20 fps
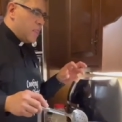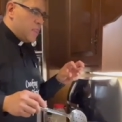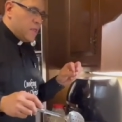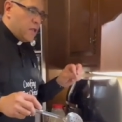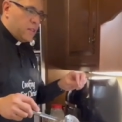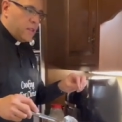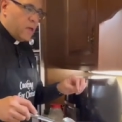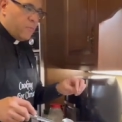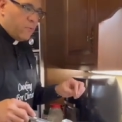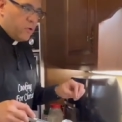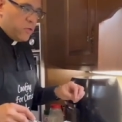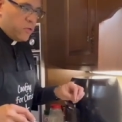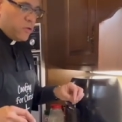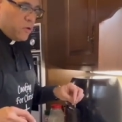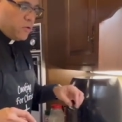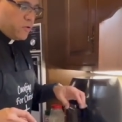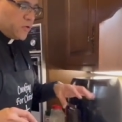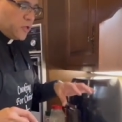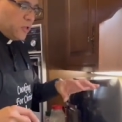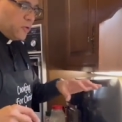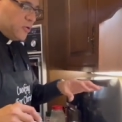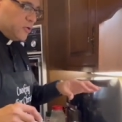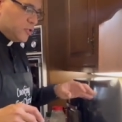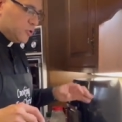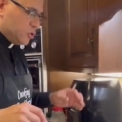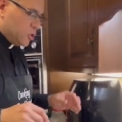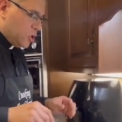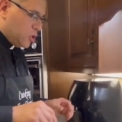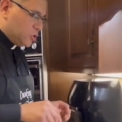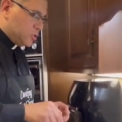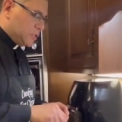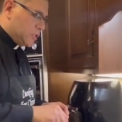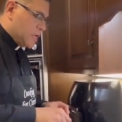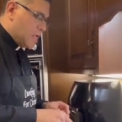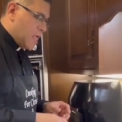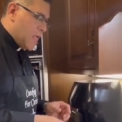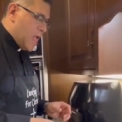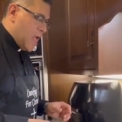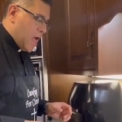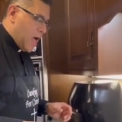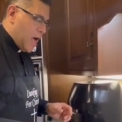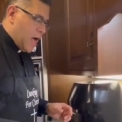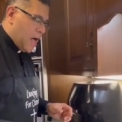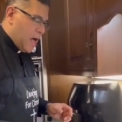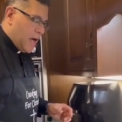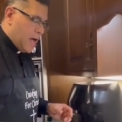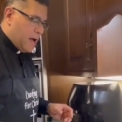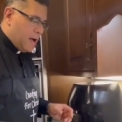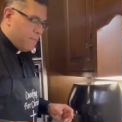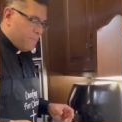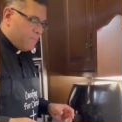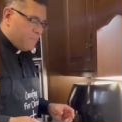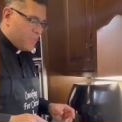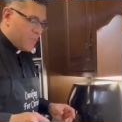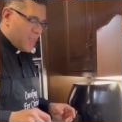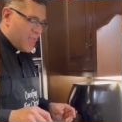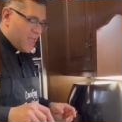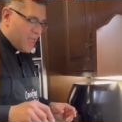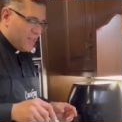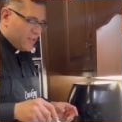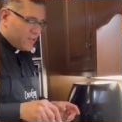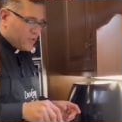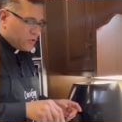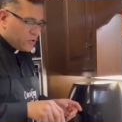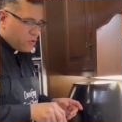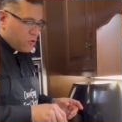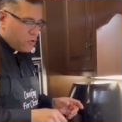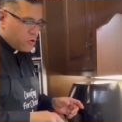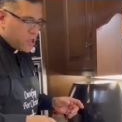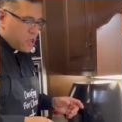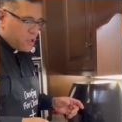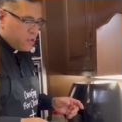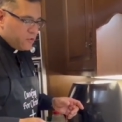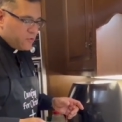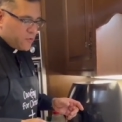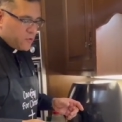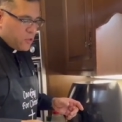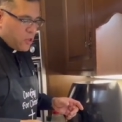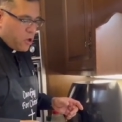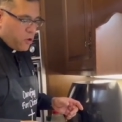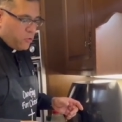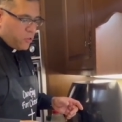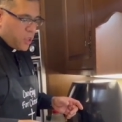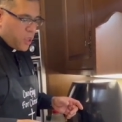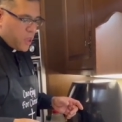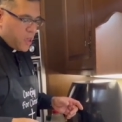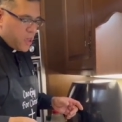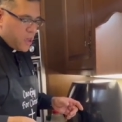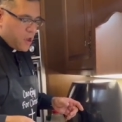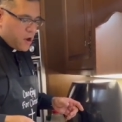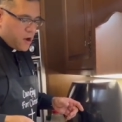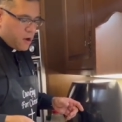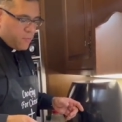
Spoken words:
the lemon juice, a little salt. It's cooking slowly here.